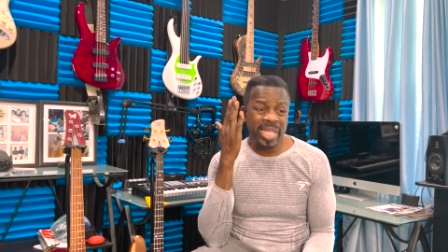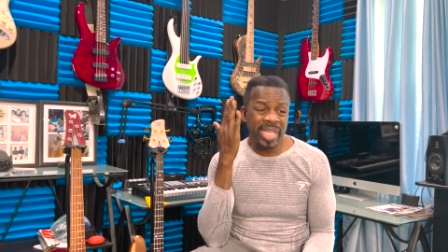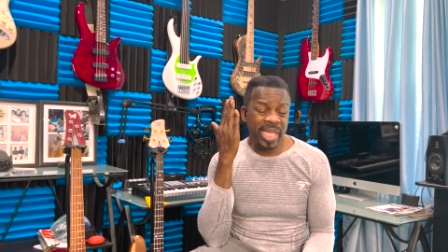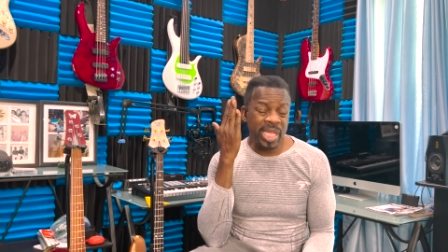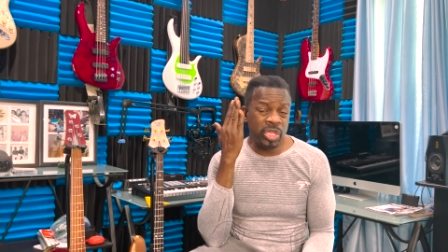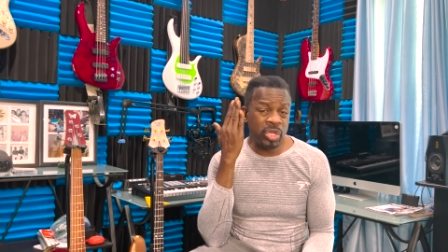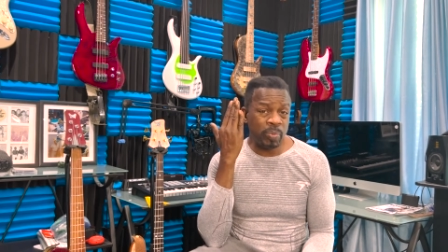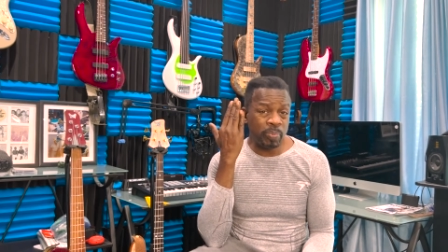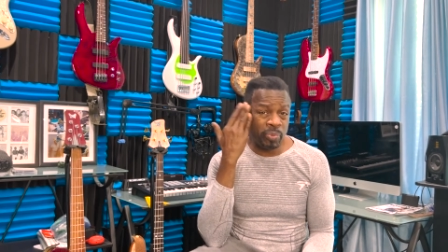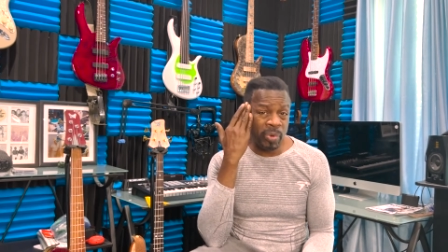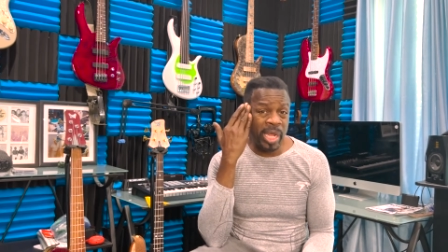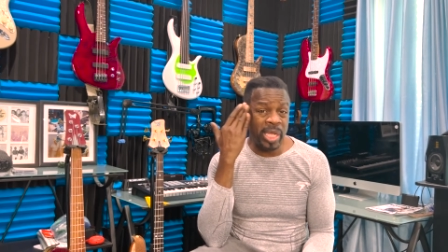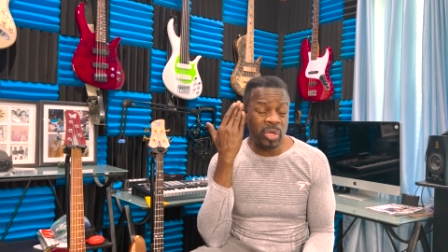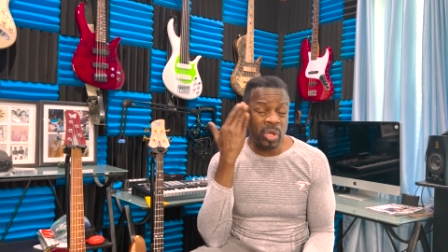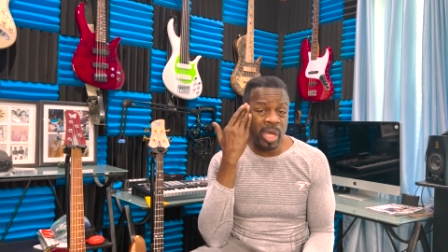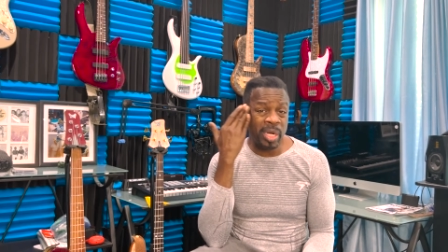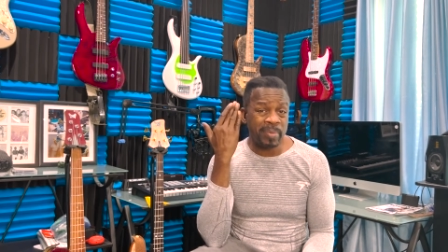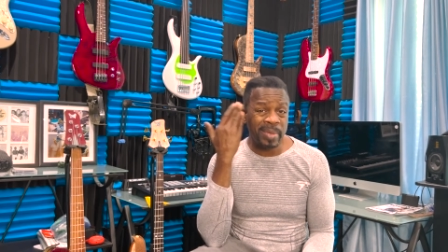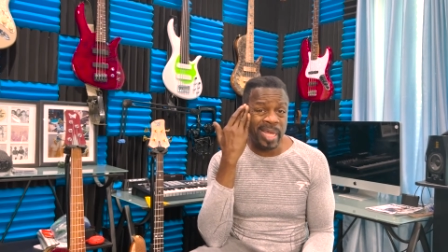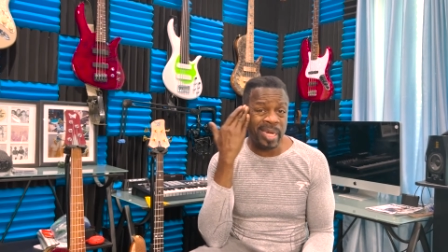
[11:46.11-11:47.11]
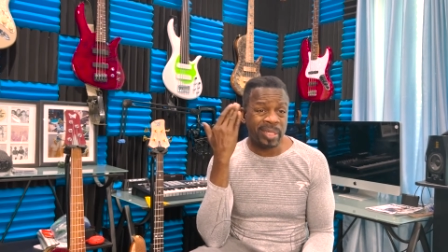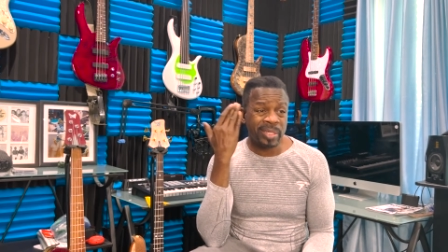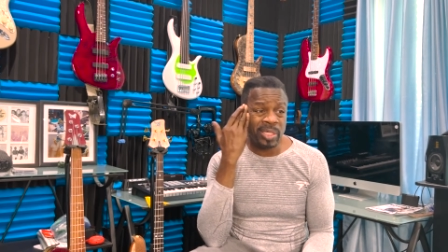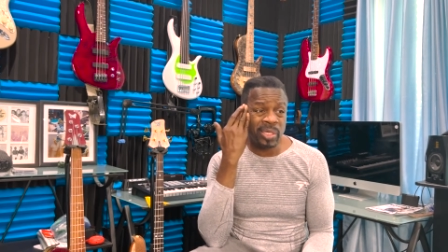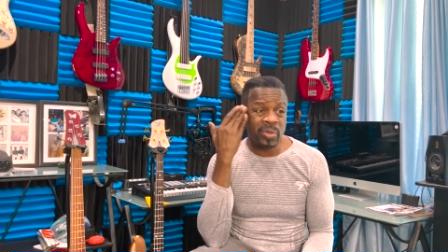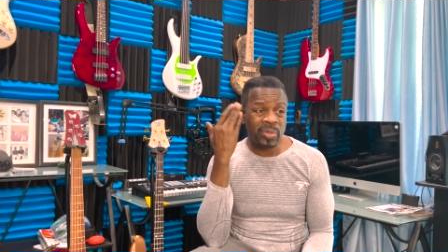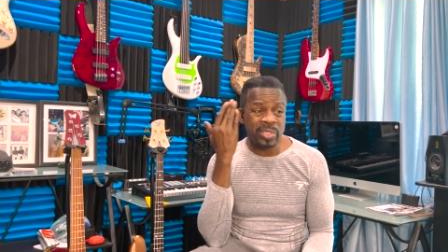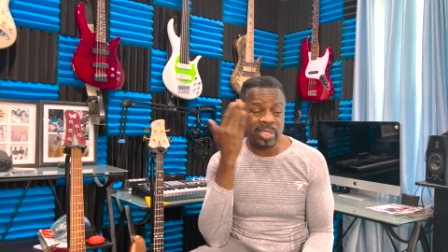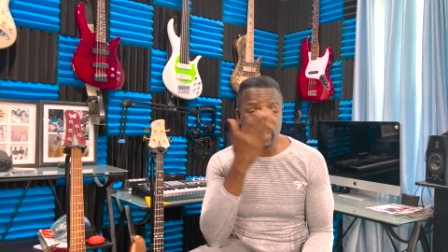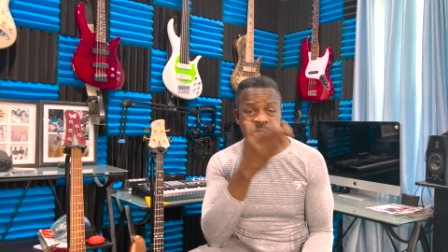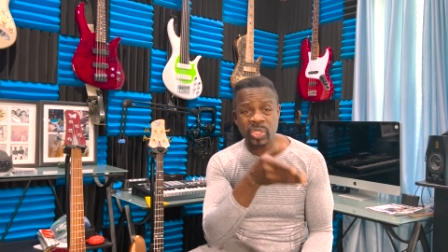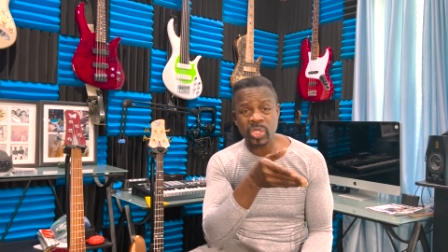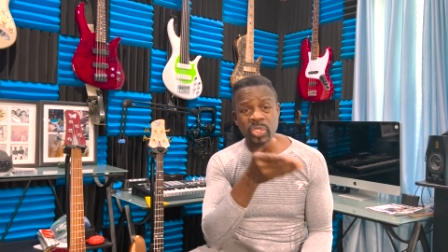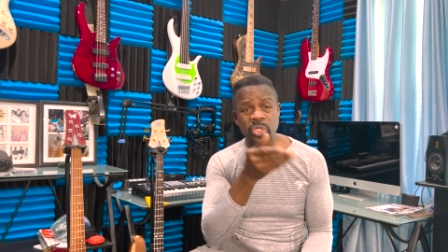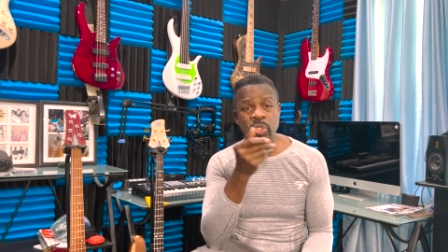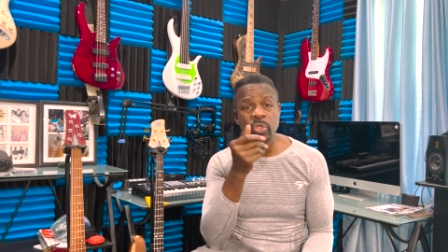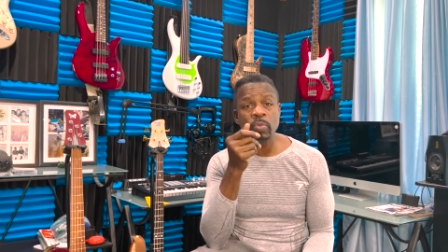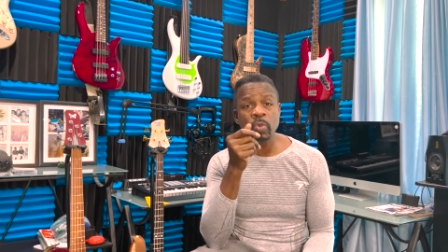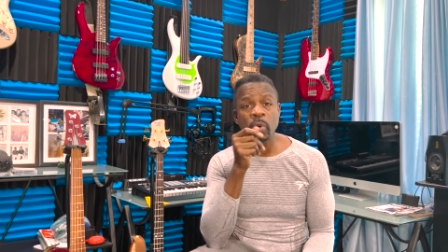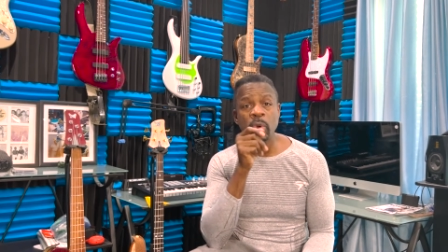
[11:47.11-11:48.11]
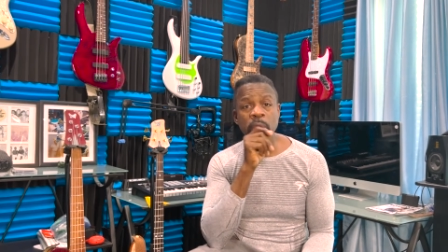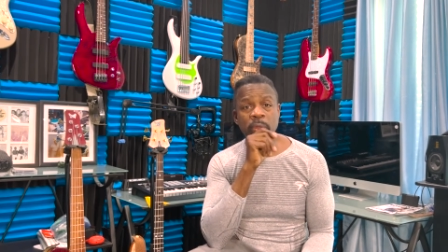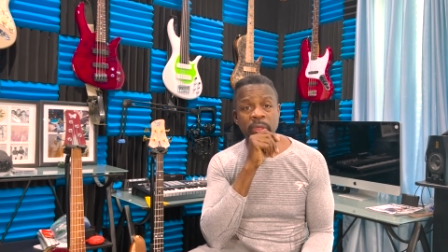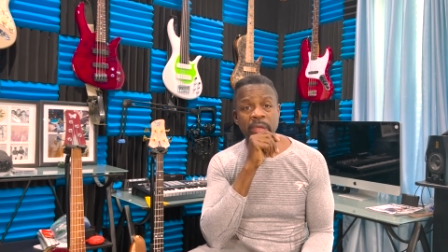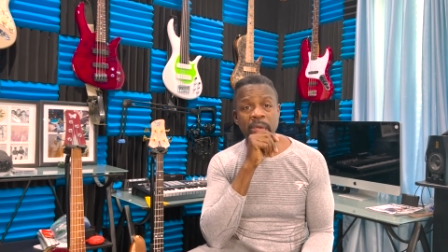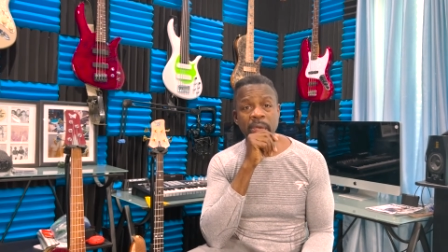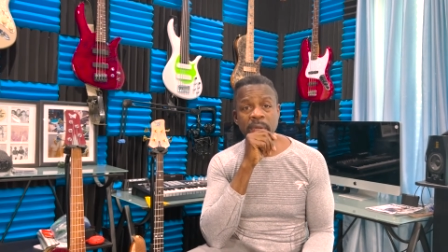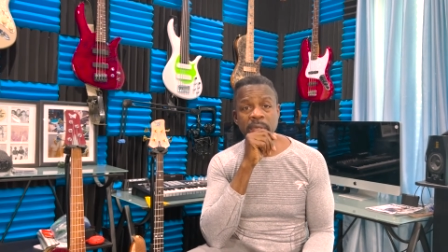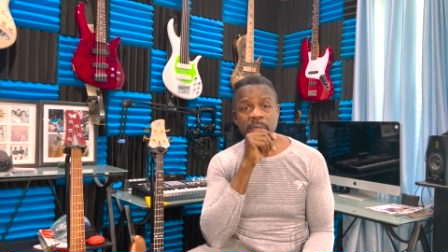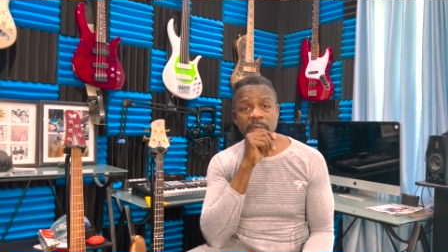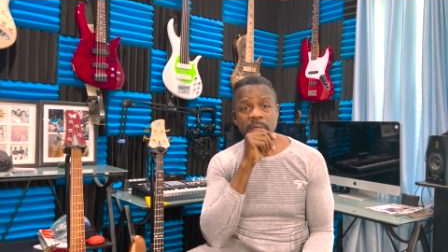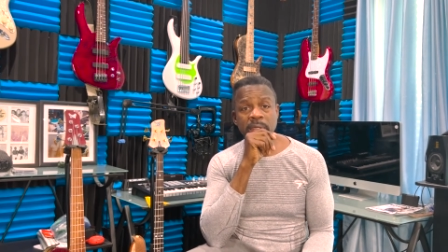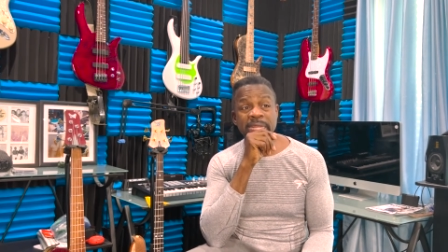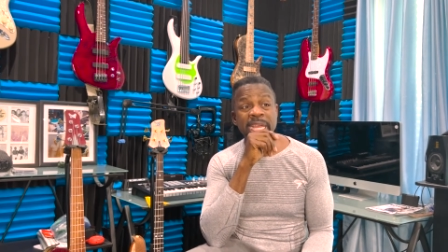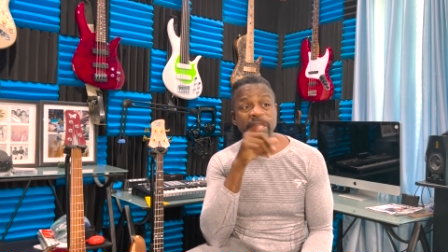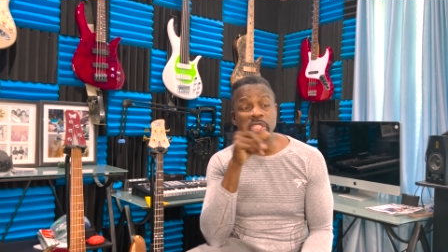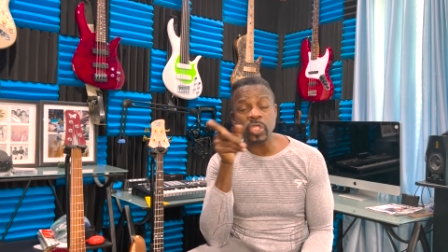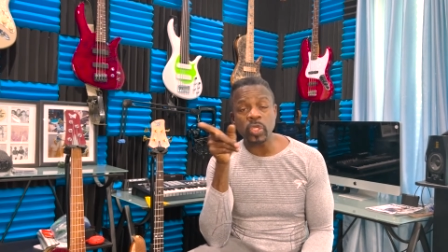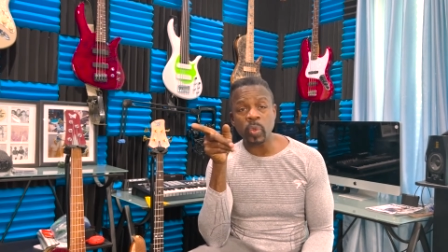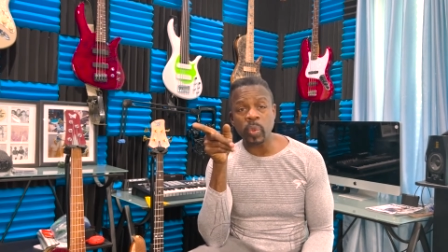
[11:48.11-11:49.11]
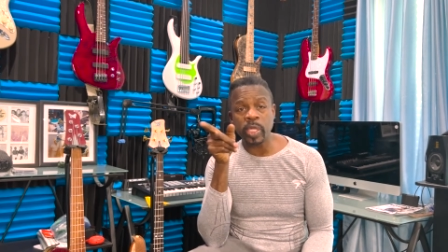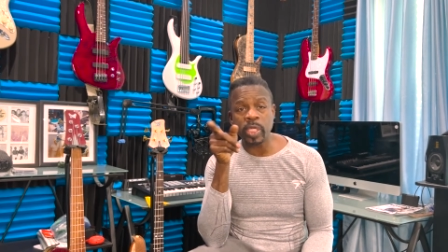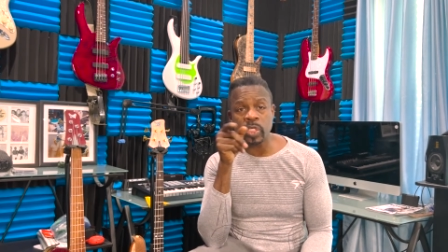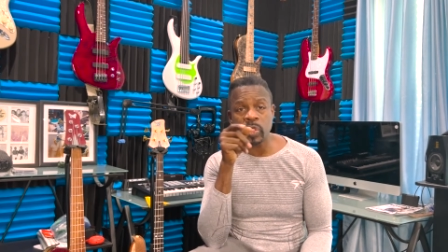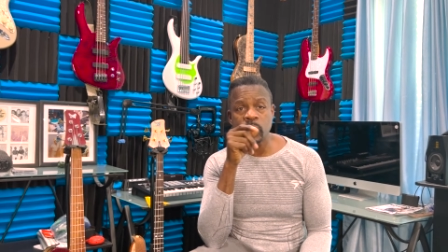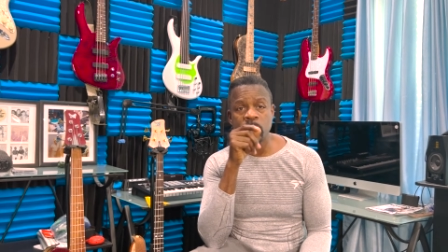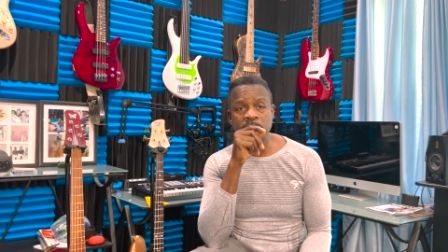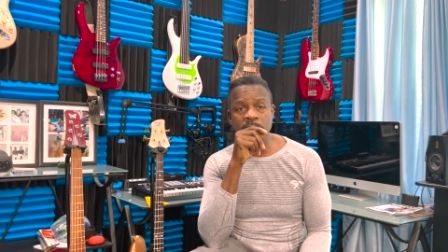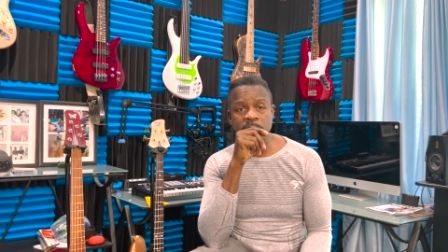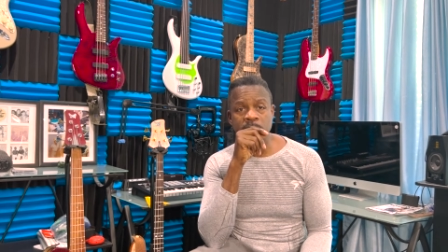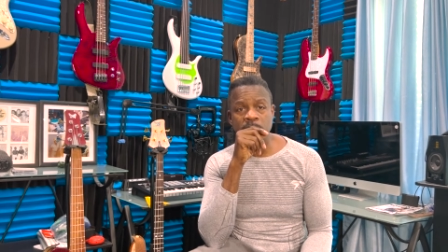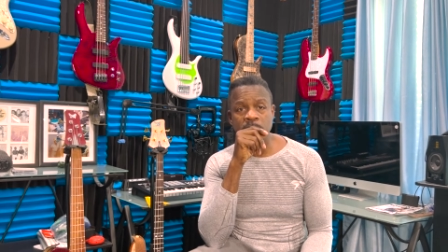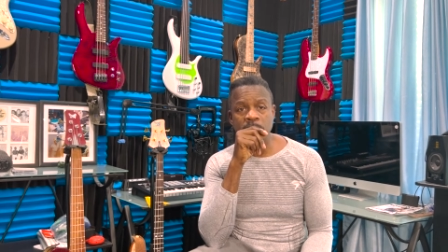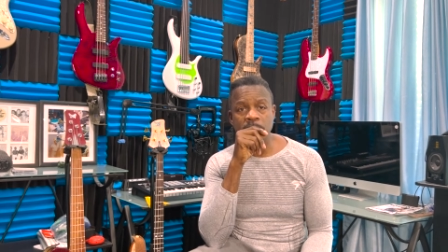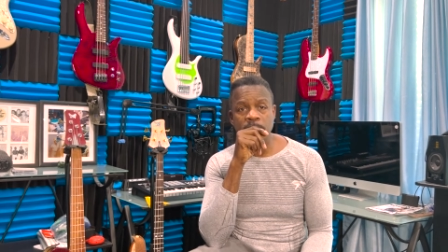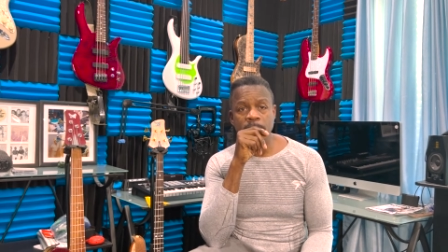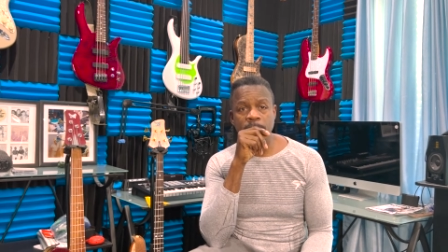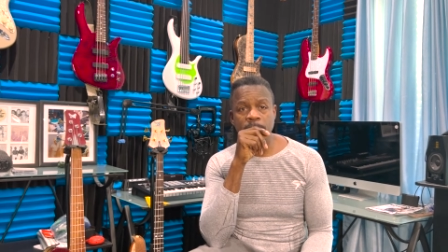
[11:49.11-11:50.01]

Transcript: and your brain automatically goes, let's just do more of that. That's the quickest way there.